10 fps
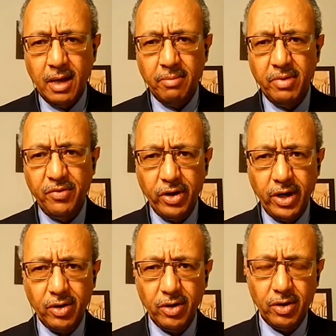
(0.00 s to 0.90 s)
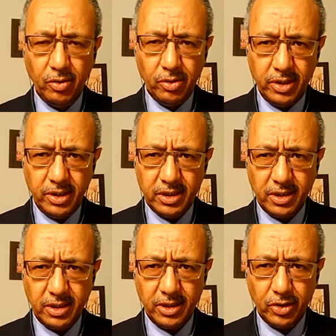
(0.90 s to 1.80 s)
Before I conclude this
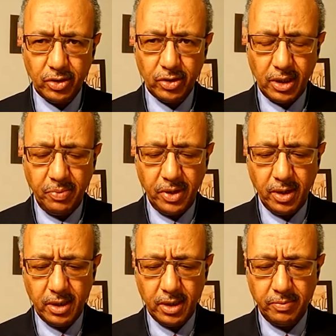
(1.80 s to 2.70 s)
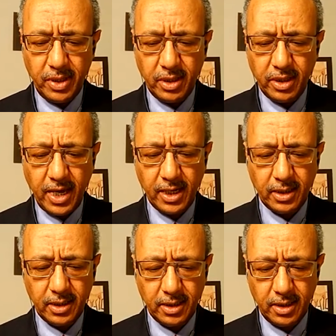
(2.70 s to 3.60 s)
short appeal, let me
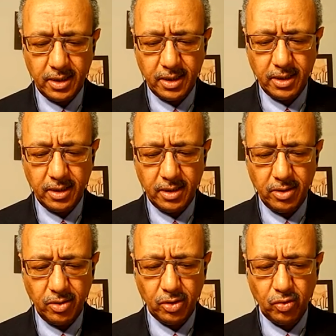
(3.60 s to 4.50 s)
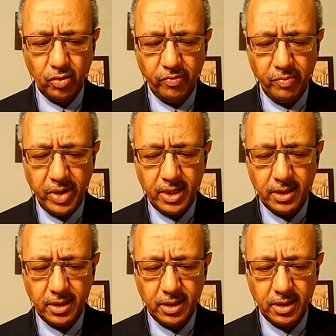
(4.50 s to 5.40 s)
thank those who have made
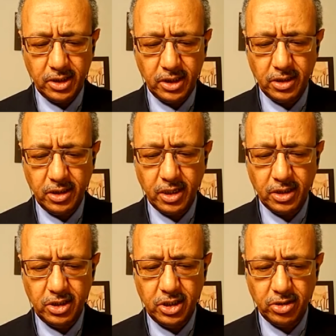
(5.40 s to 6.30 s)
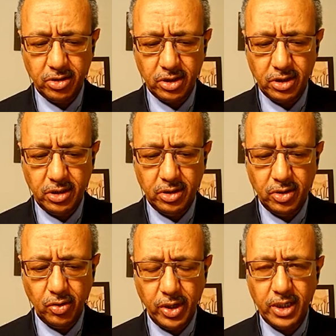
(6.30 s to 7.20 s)
their generous
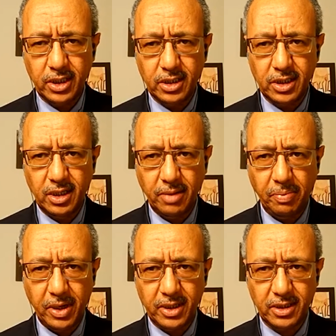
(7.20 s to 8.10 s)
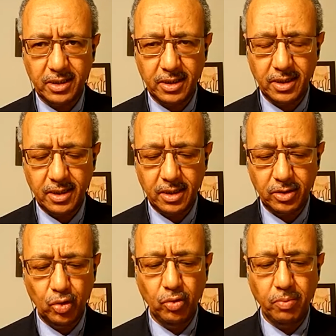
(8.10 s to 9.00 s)
donations in the past
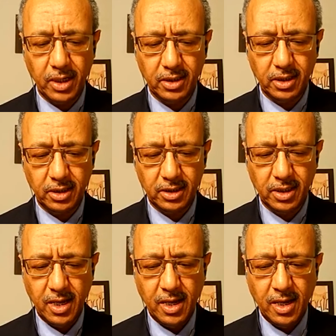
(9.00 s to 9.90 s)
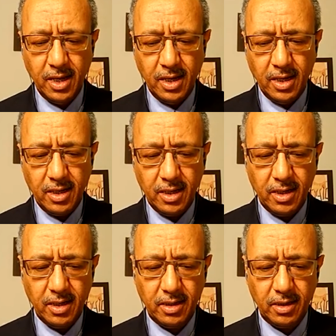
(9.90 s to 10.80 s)
2 months.
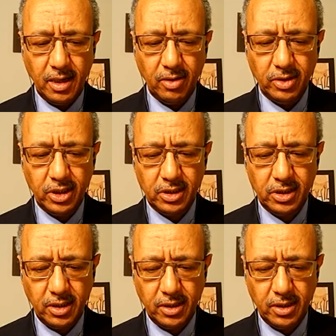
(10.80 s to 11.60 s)
I will just